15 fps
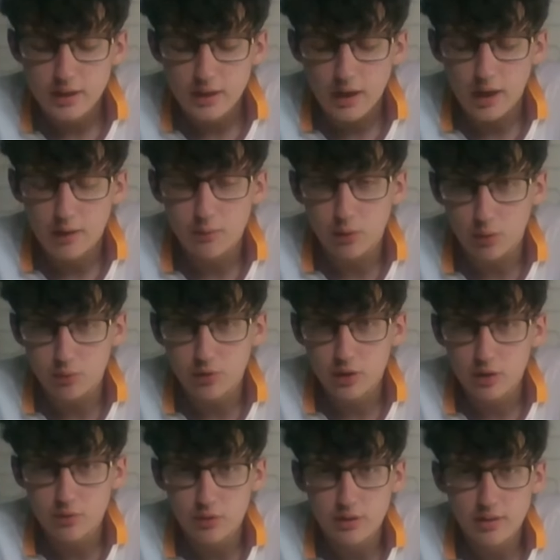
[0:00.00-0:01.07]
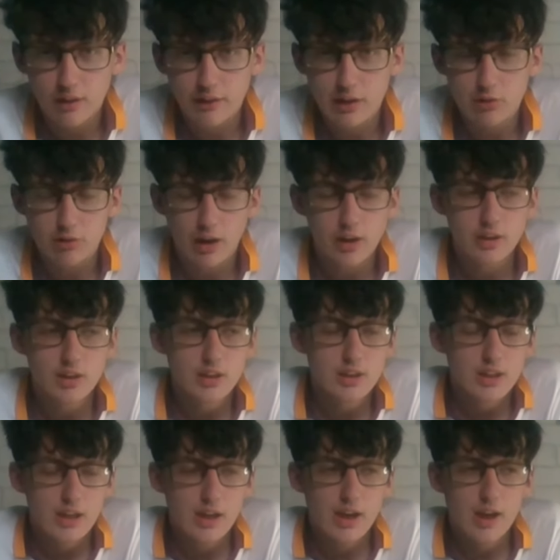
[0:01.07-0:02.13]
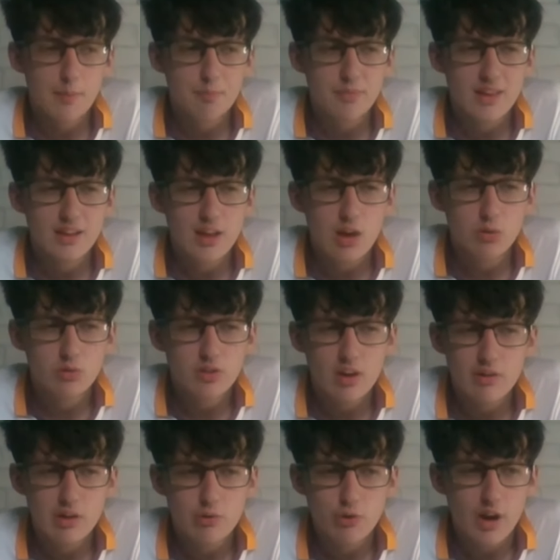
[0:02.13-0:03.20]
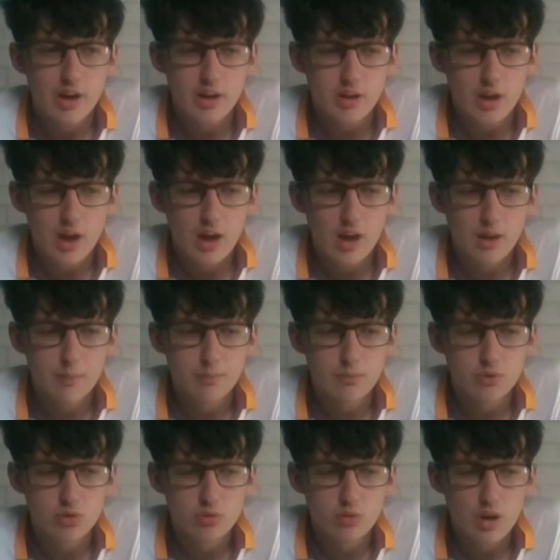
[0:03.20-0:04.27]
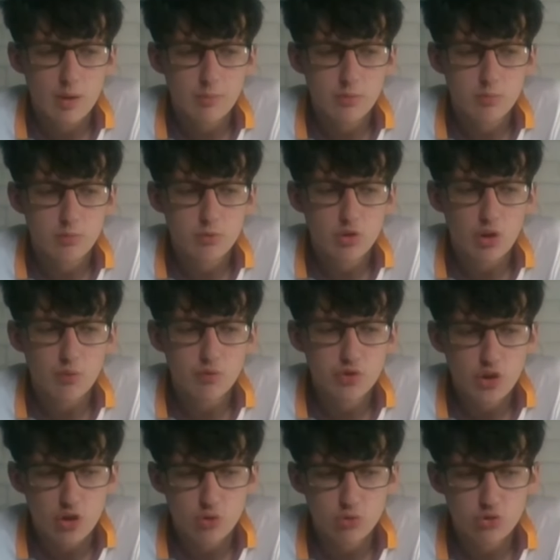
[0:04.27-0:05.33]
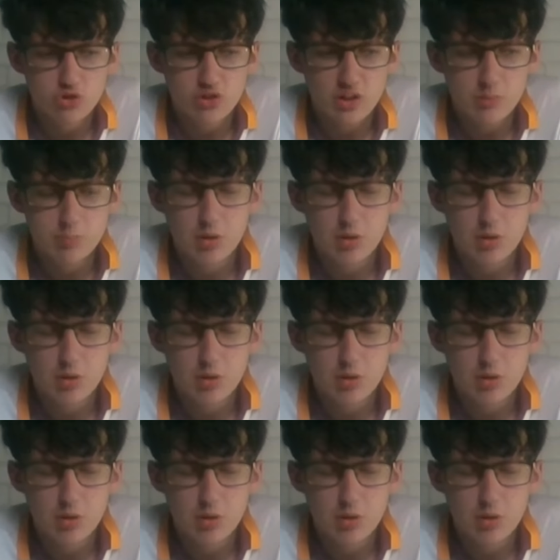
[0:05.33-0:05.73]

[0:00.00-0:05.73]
Third for Tariq Wright. Now, Tariq Wright, I'm confused,